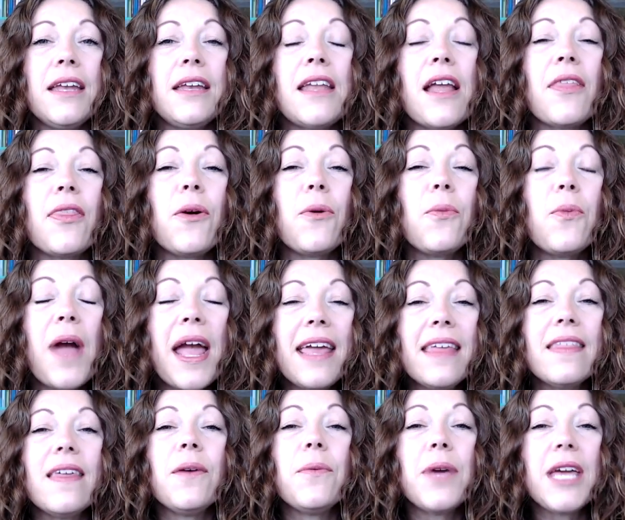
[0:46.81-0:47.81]
Now, the way
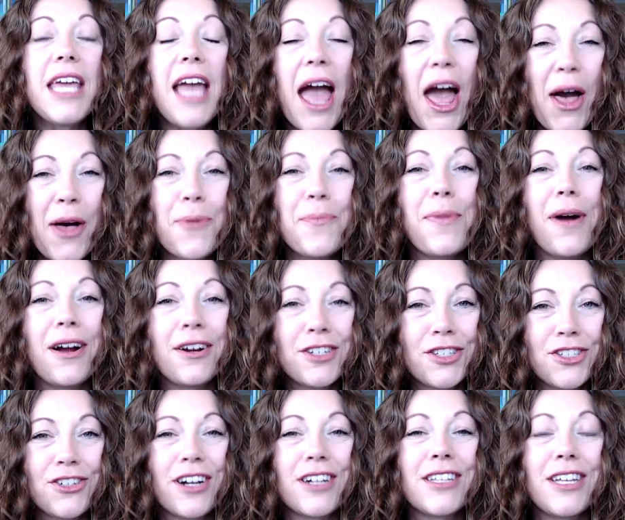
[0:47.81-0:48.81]
that we help our
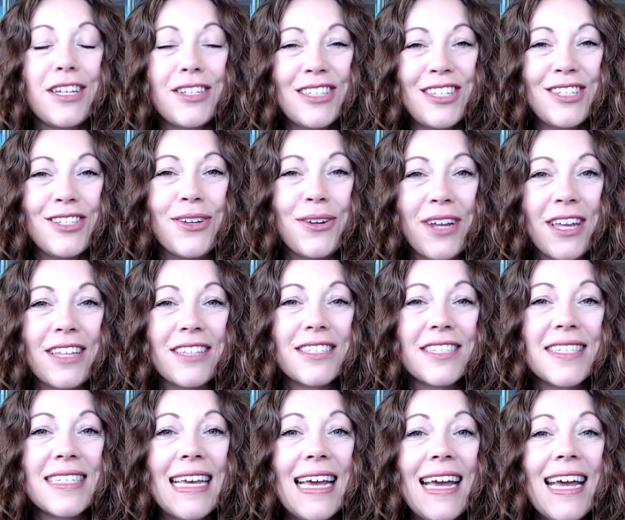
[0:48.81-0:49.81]
struggling
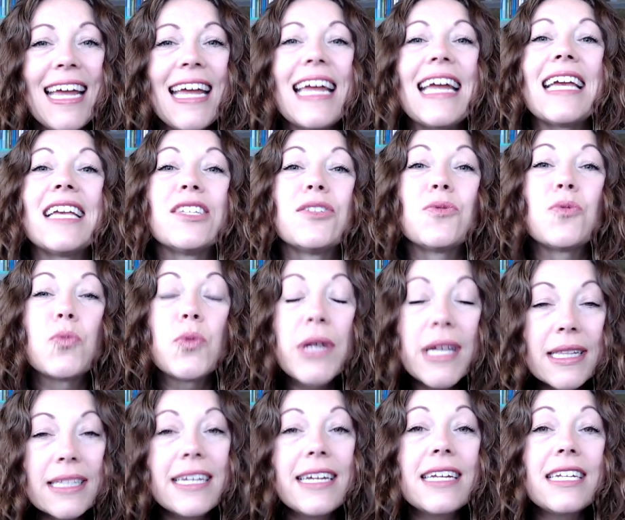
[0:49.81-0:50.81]
students is
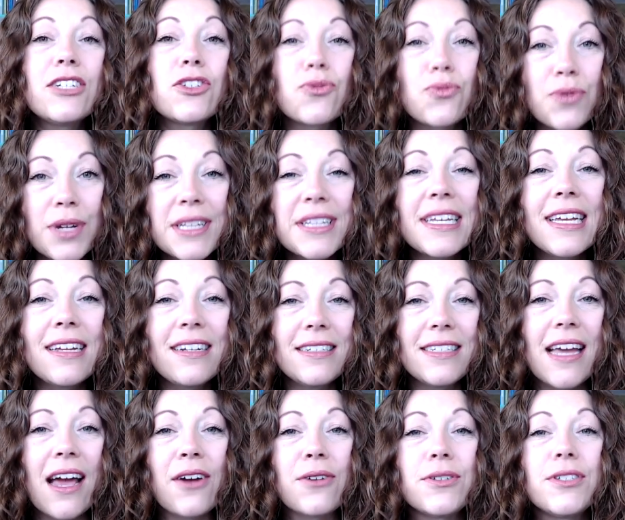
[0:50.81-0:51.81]
really drilling
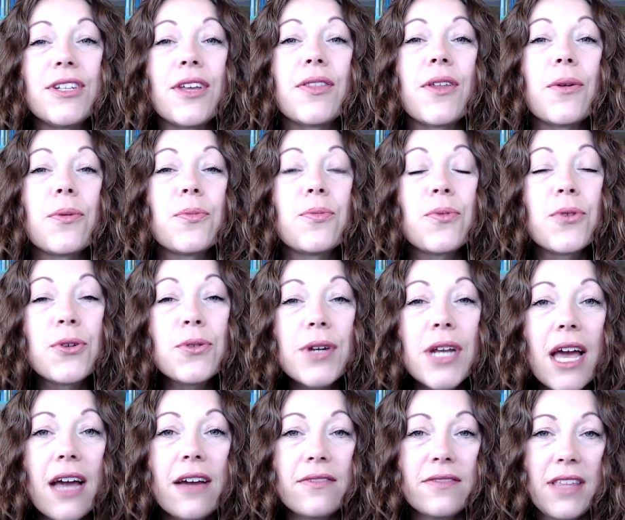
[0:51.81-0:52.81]
down to the root
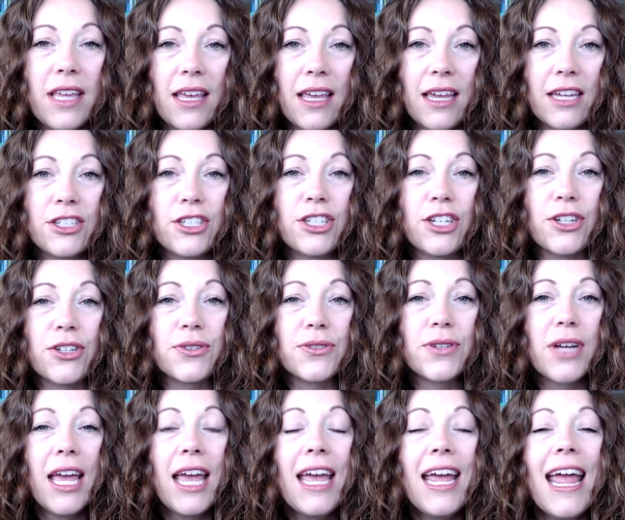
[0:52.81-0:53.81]
of the issue.
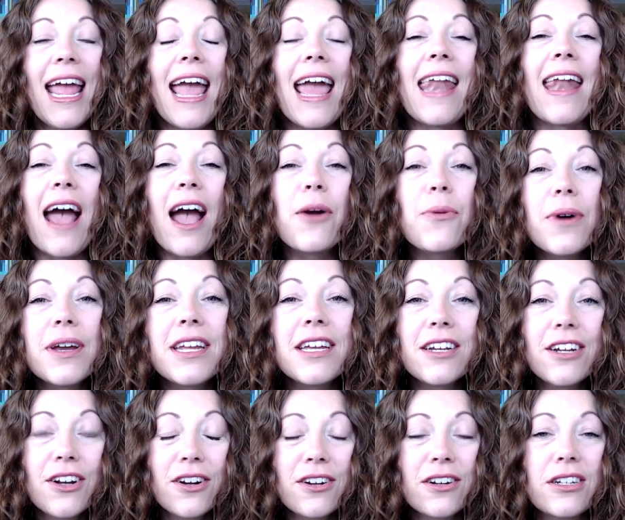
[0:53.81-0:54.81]
And I want to
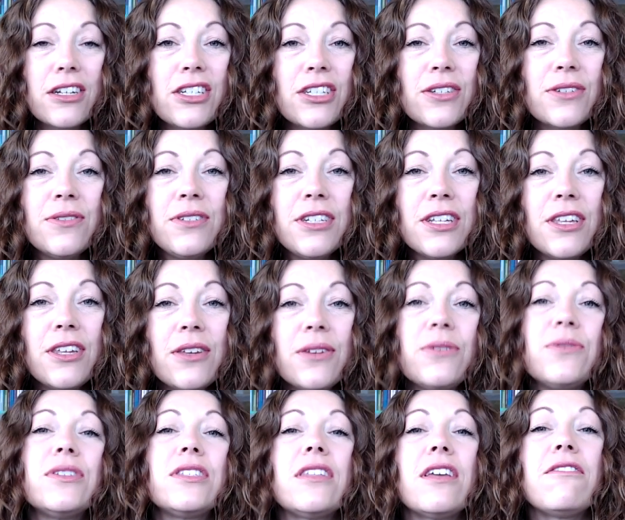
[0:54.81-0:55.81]
encourage you to
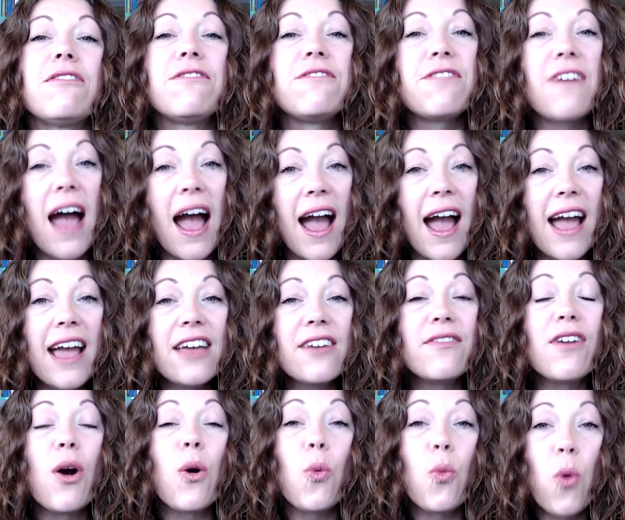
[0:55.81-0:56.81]
use the five
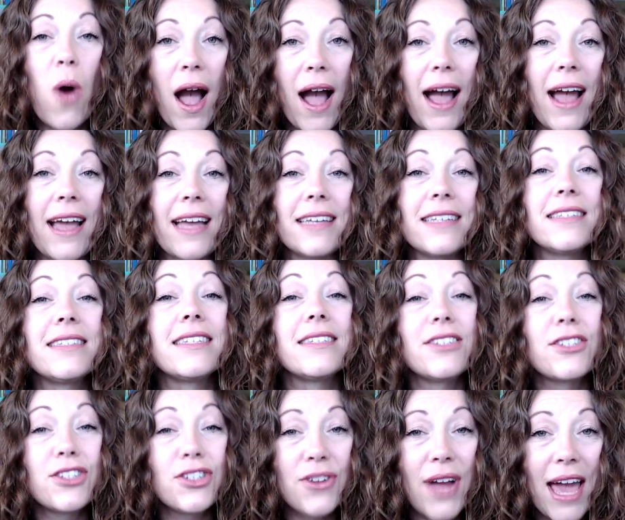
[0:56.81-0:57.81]
whys
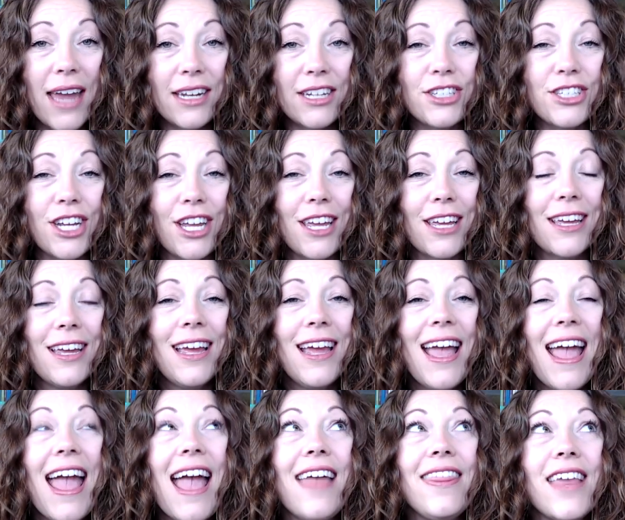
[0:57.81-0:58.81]
strategy.
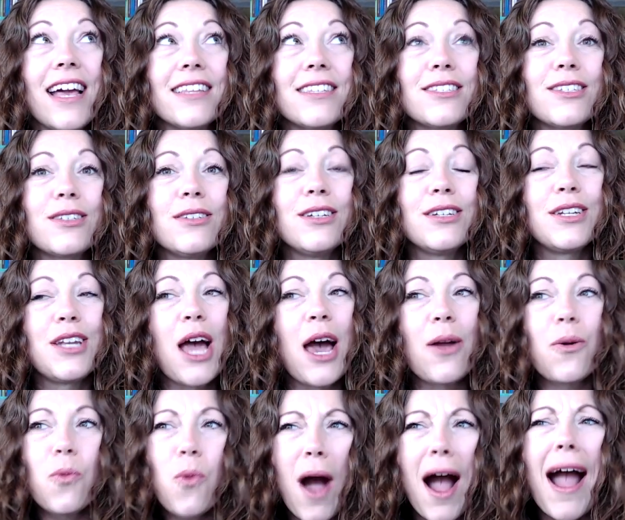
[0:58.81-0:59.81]
And that's
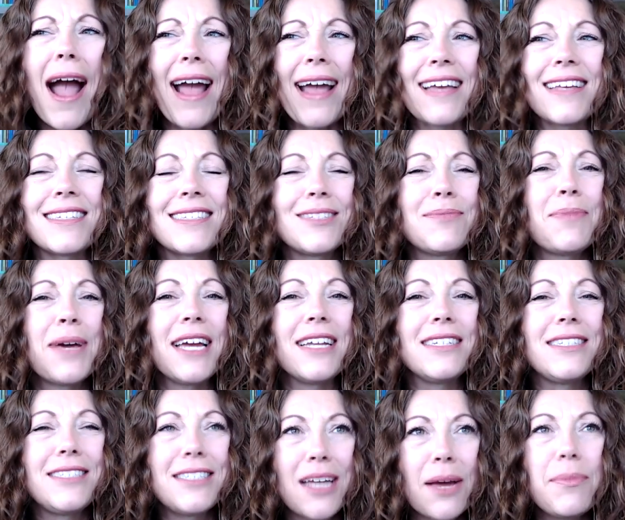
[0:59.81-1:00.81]
not whys, but
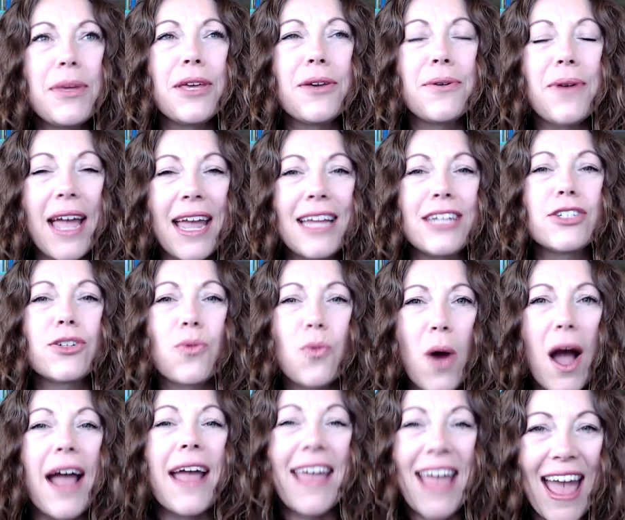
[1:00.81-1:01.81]
W H
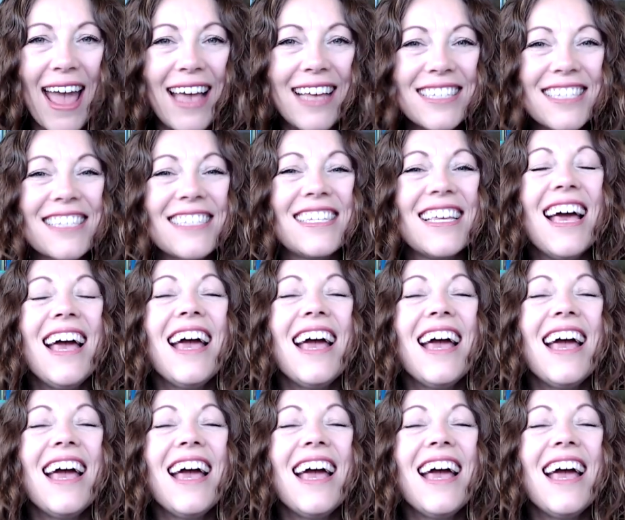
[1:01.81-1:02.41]
Y S.